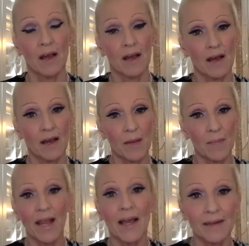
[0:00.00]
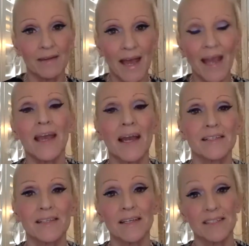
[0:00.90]
a plan A
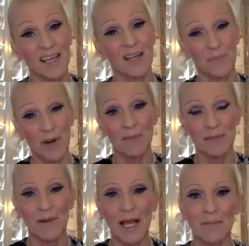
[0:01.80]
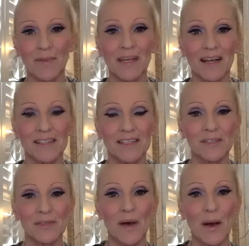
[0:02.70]
exit and perhaps a plan B exit
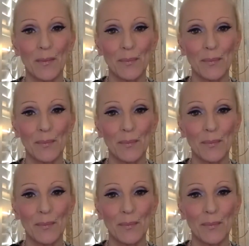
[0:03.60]
as well.